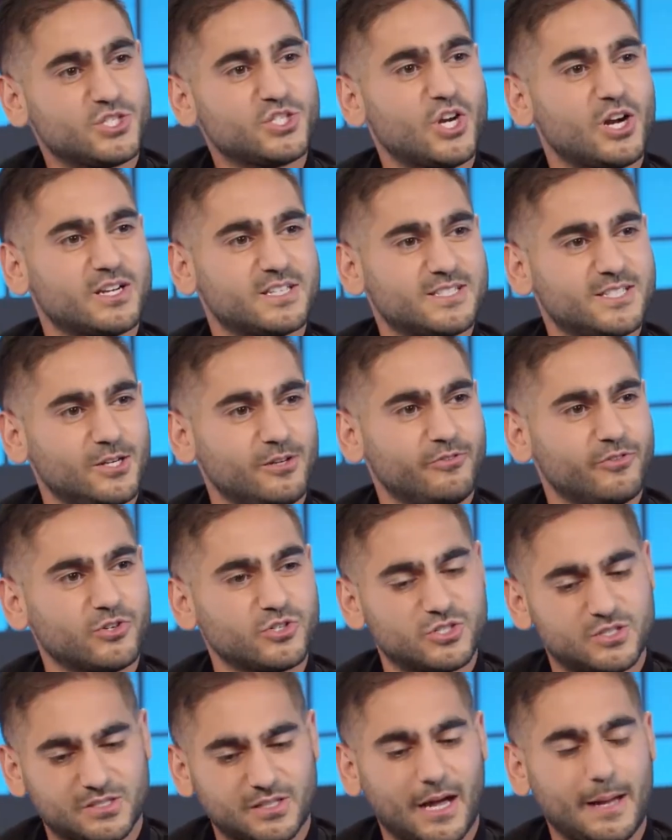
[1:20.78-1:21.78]
is Chuck Silver,
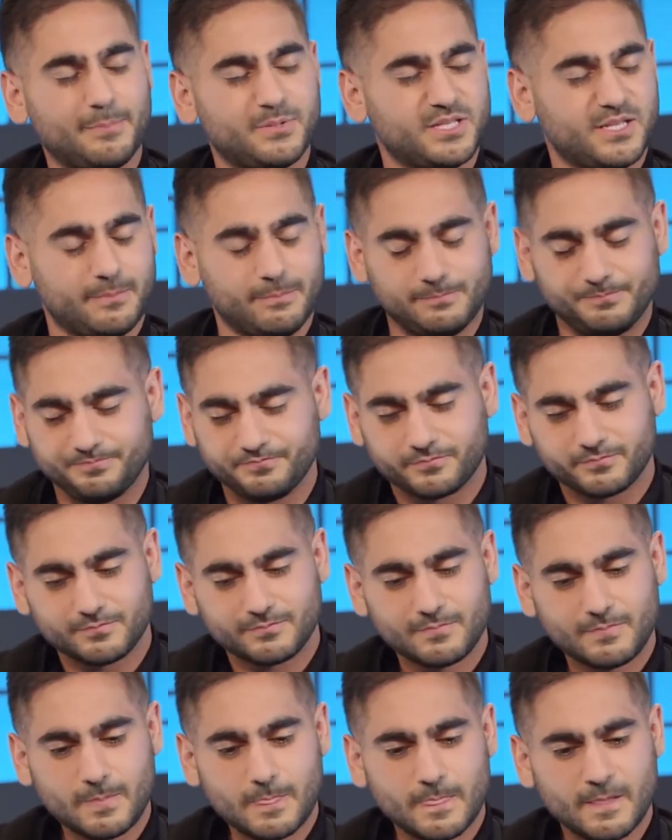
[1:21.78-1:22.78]
stops him.
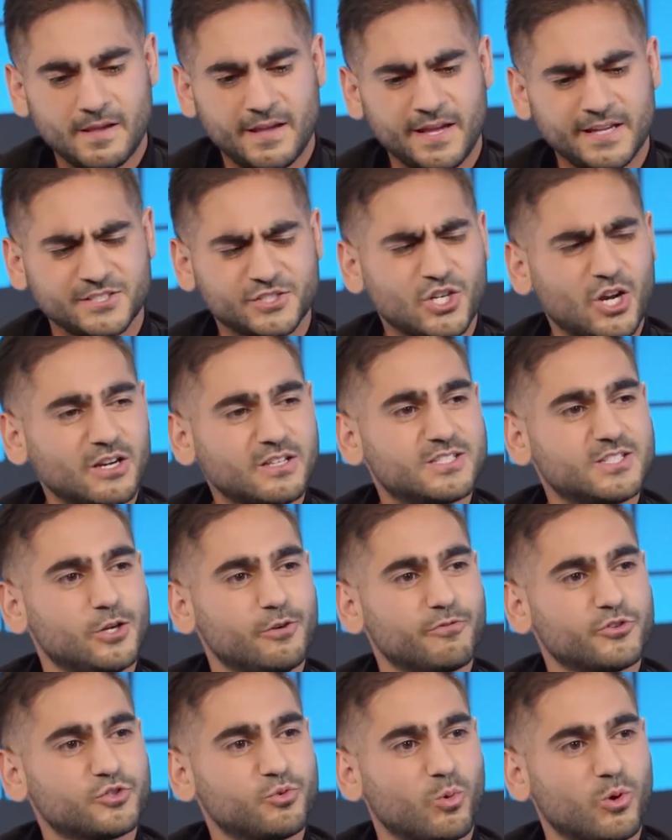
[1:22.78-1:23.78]
And Chuck
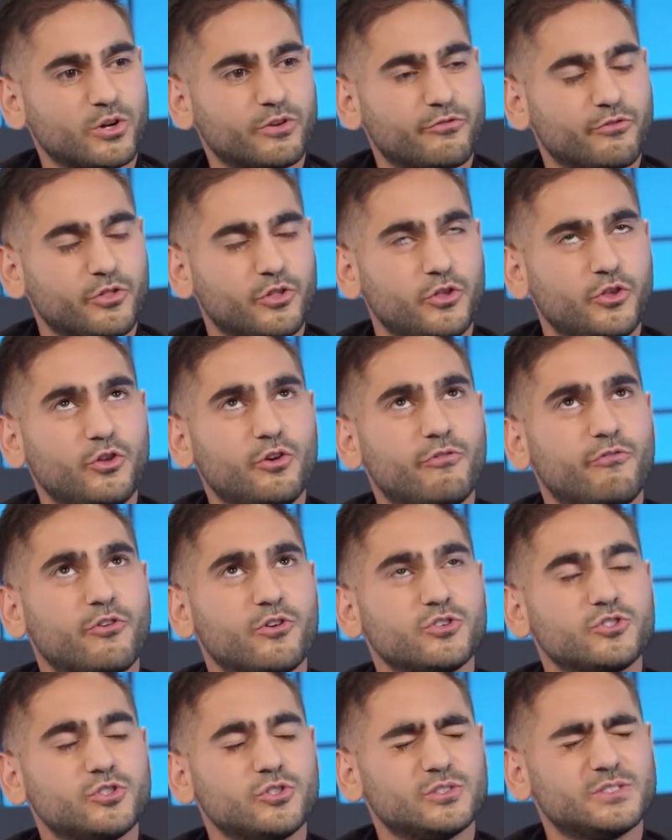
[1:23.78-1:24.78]
Silvers worked for the
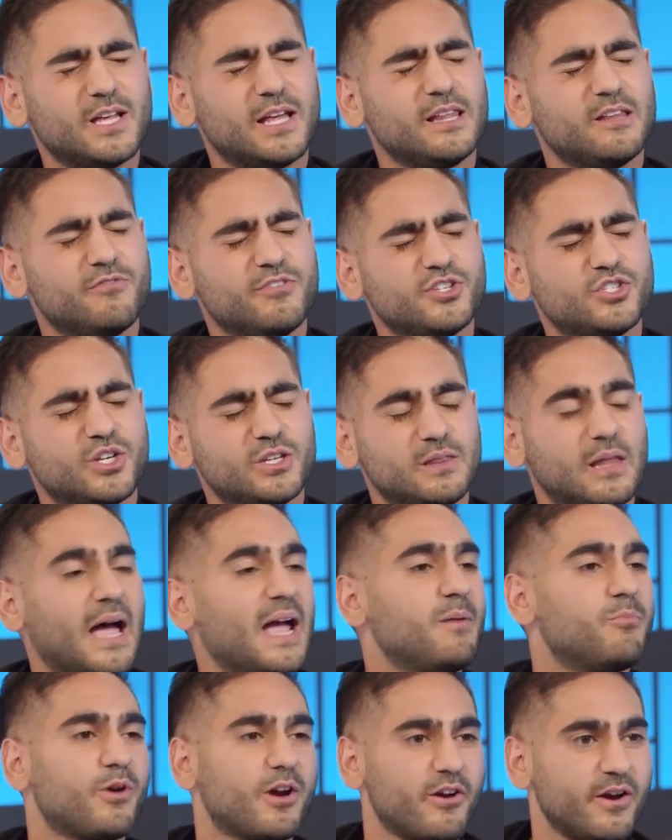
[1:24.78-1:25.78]
Universal Television
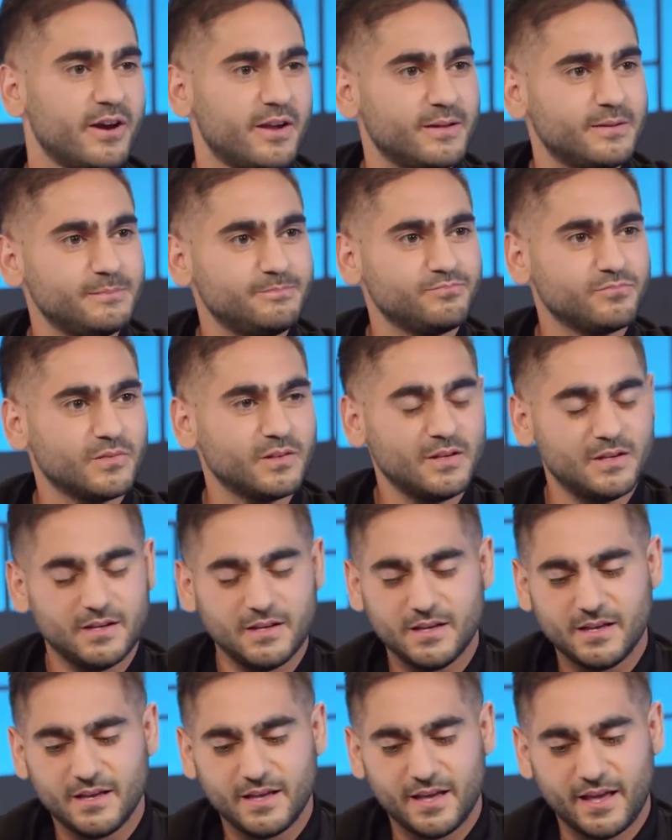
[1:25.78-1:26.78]
Library.
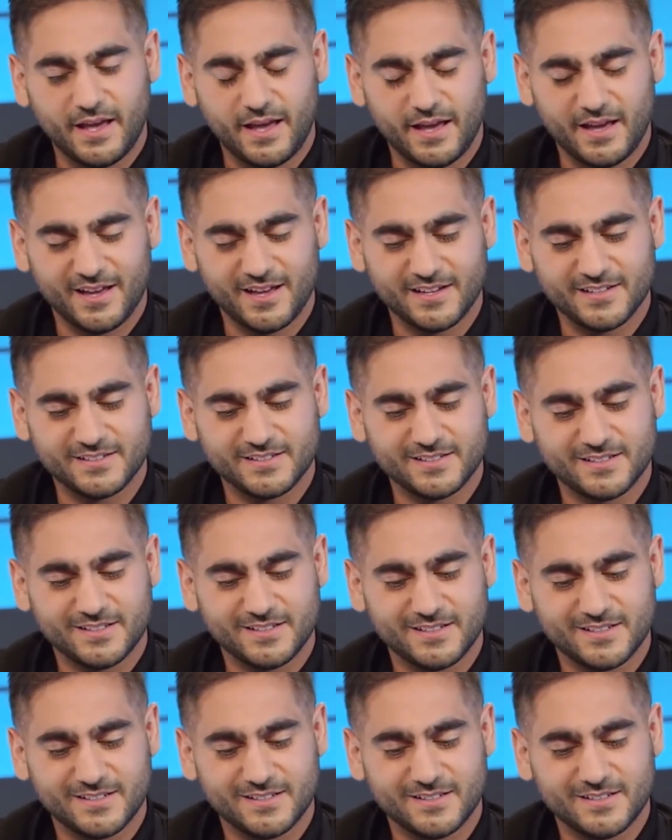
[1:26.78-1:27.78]
And
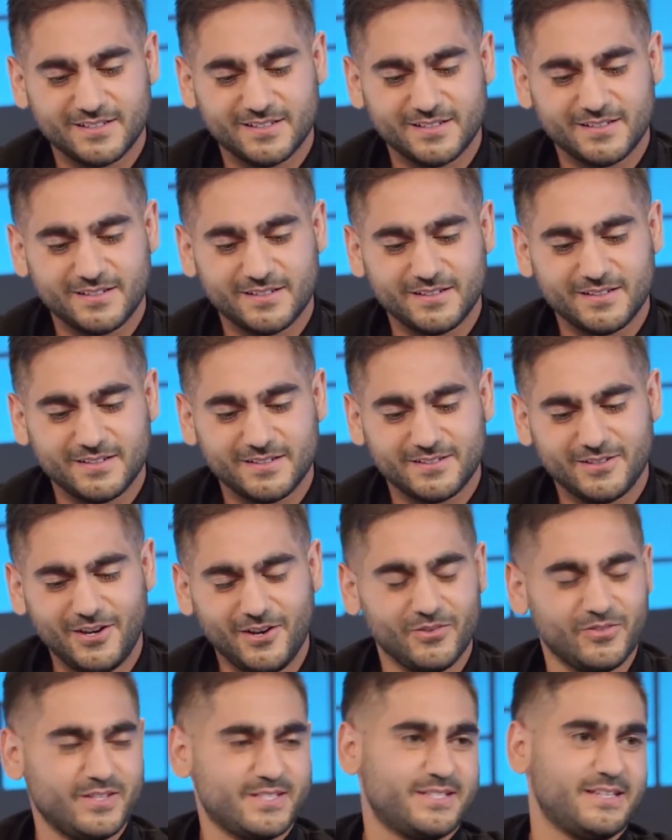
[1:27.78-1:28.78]
you
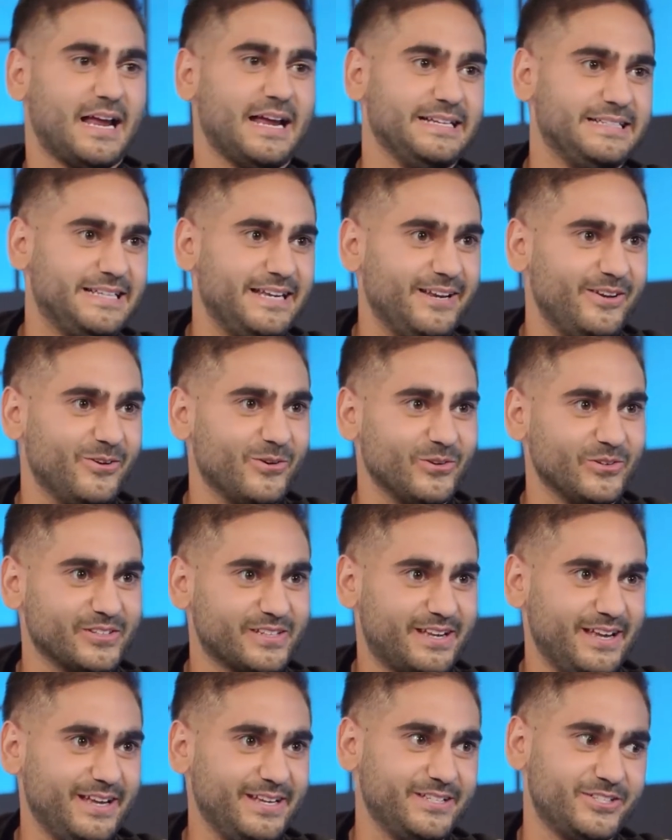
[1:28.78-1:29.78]
know, this 19 year
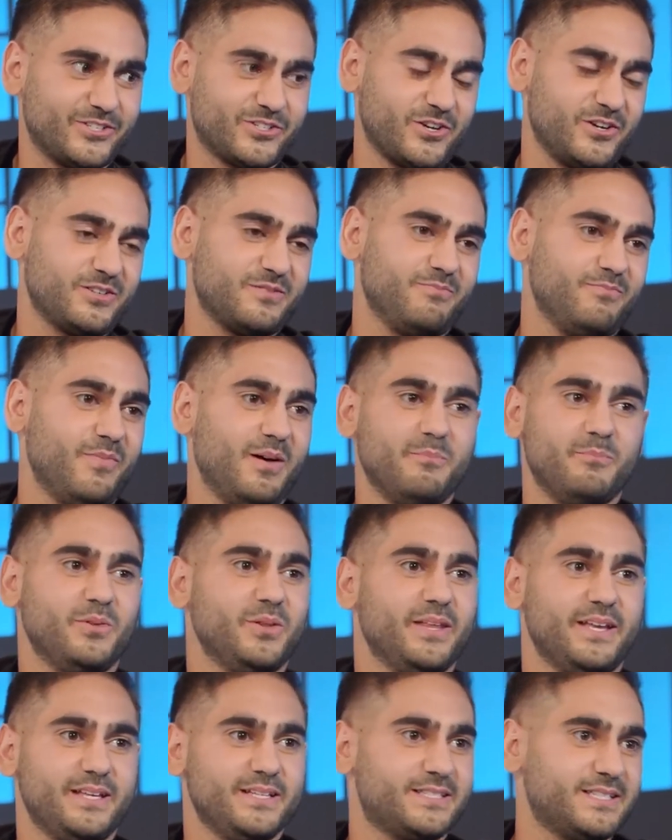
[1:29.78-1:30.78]
old kid just starts
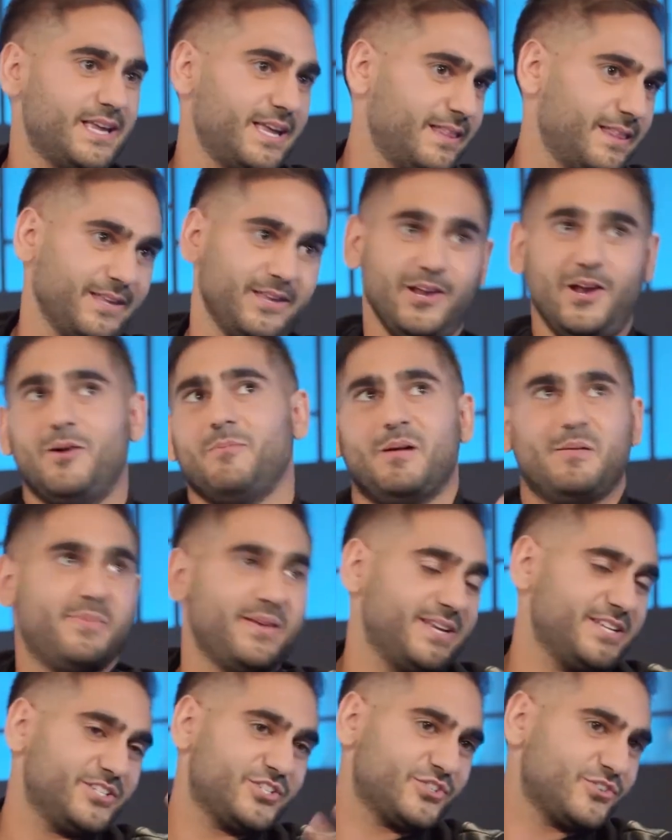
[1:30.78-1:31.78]
mumbling, saying, like, you know, my
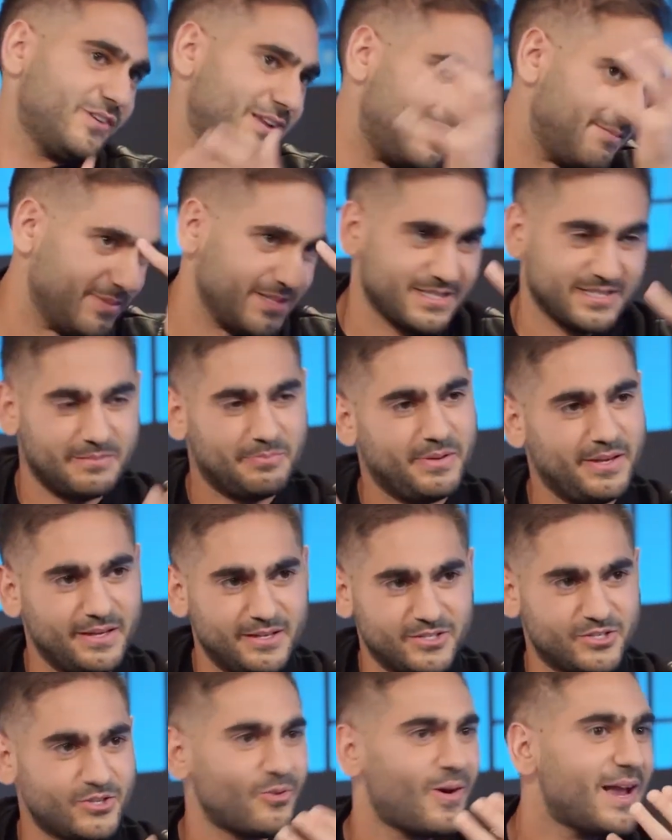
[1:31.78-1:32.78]
biggest dream is to be
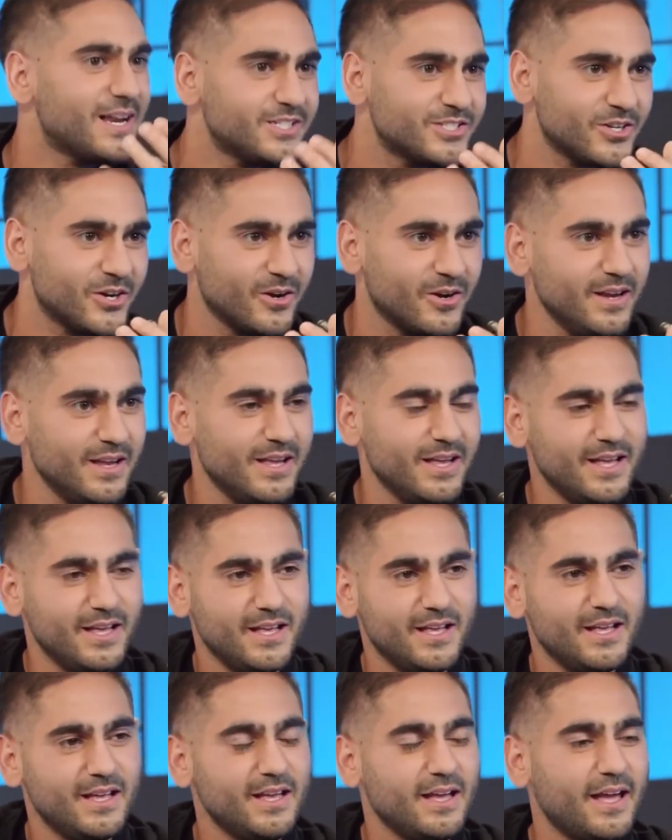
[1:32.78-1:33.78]
a director.
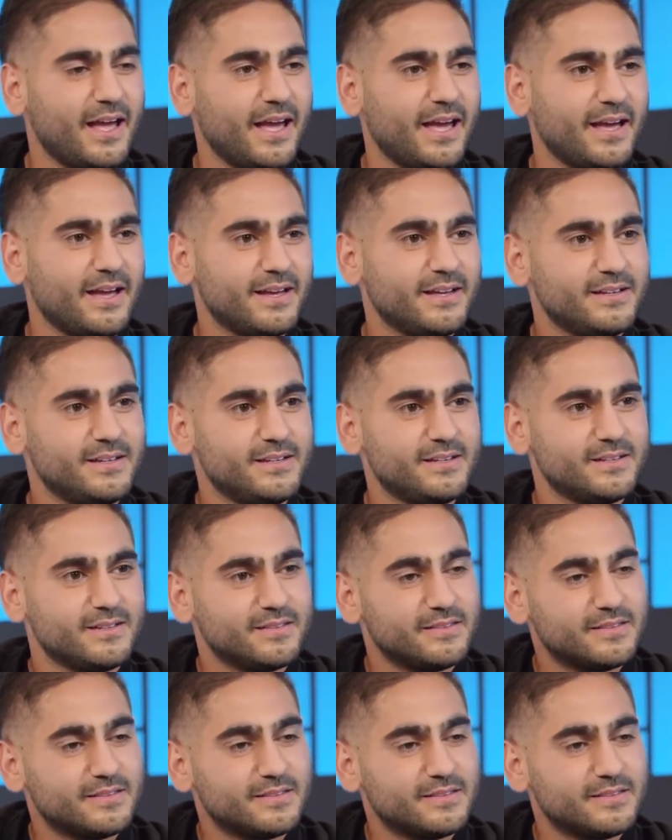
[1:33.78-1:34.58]
And